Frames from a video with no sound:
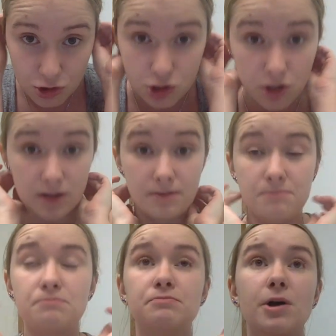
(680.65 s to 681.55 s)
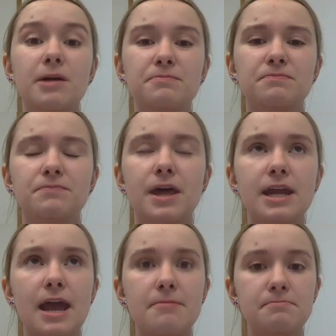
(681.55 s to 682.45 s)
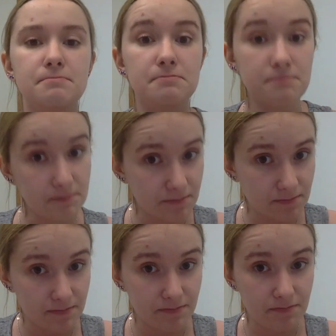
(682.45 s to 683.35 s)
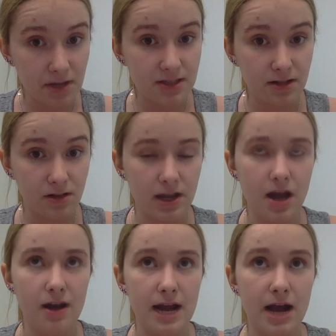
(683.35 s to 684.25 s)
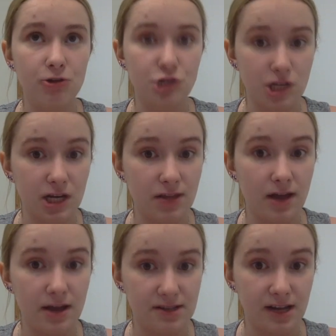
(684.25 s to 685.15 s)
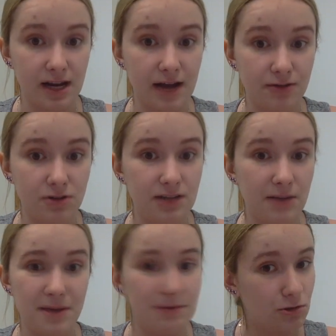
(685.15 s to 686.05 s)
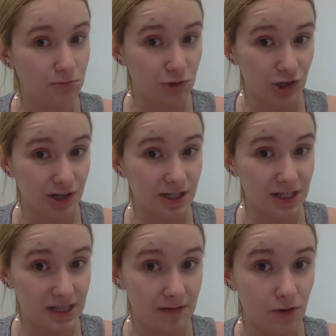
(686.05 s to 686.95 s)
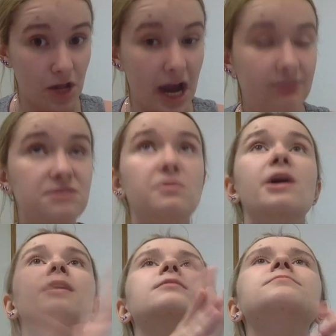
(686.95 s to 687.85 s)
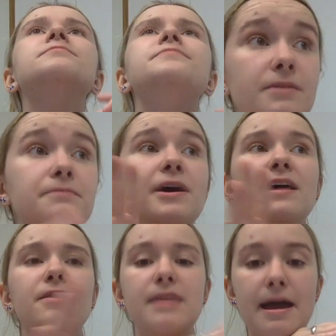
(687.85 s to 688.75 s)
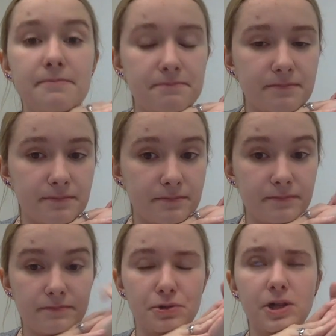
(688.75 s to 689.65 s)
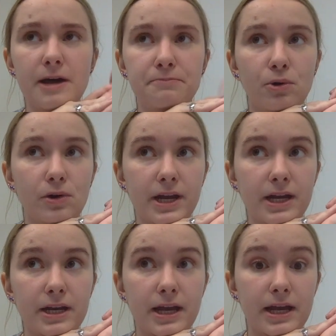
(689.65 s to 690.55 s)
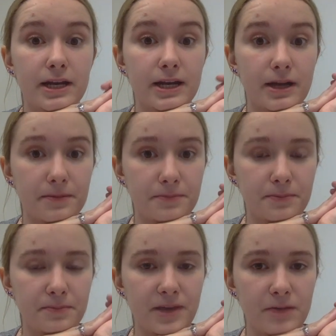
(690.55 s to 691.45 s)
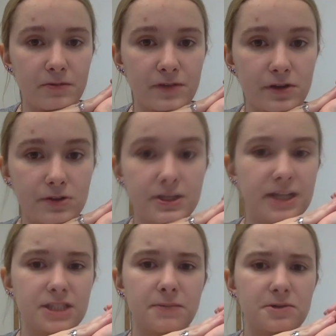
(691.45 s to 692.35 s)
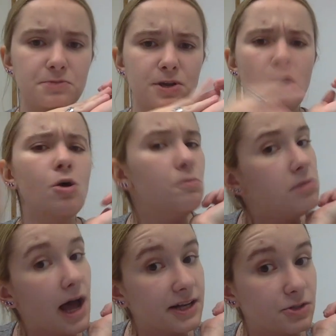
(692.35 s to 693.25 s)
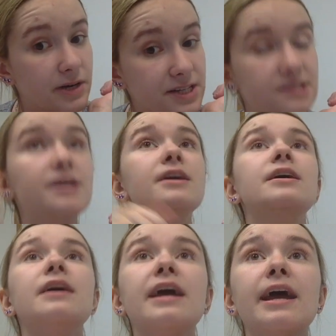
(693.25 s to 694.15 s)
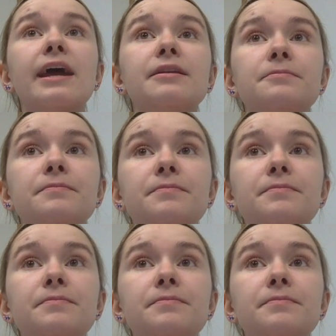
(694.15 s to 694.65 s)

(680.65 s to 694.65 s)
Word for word: you shouldn't, but then again, basically on how shitty the second half turns out. Maybe you shouldn't to save your lives, but but that plot point ended up being revealed, and it's supposed to be a plot twist, and and